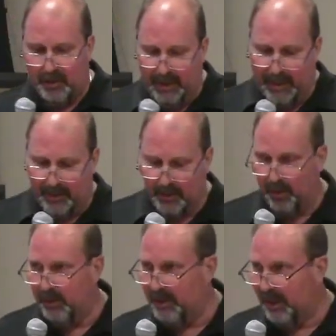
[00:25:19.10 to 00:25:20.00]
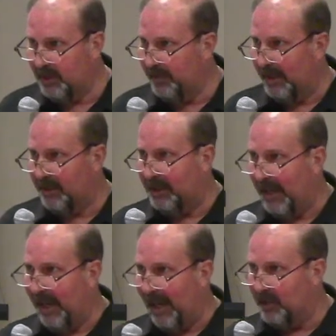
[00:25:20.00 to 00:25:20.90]
Yeah, so we talked about the
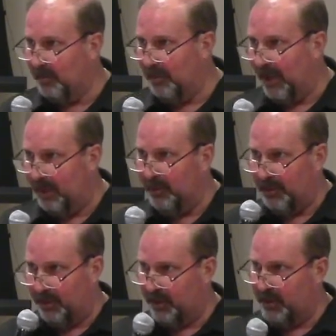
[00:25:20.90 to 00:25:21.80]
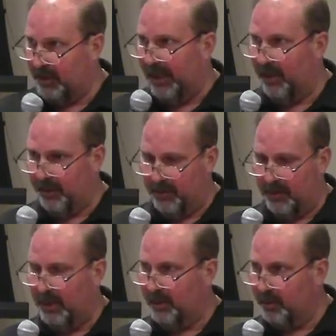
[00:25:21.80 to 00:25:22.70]
diagonal ply, which is tires,
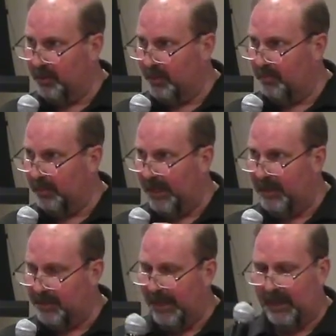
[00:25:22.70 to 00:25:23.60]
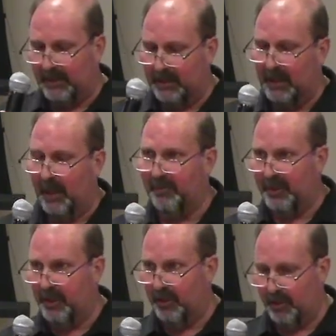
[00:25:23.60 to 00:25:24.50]
the plies stacked on top of
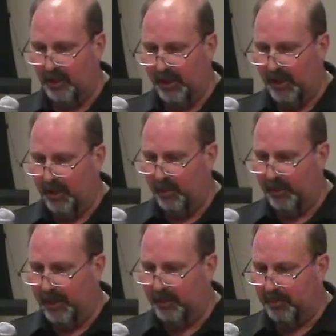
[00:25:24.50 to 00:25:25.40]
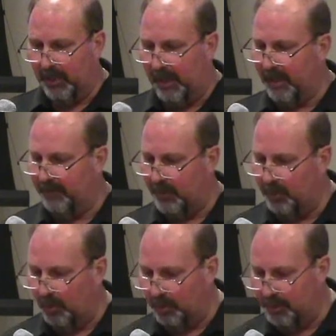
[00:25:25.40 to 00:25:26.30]
each other. Radial ply, if you
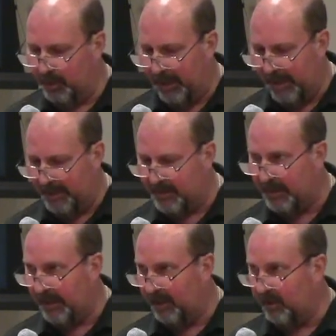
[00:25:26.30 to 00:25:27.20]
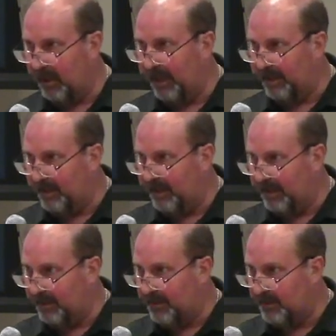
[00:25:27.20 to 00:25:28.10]
hold your hands together like
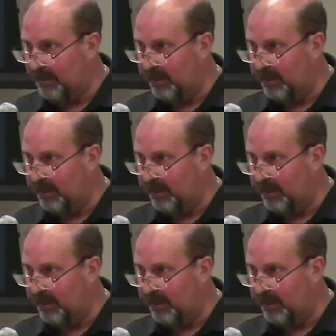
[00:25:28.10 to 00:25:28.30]
this,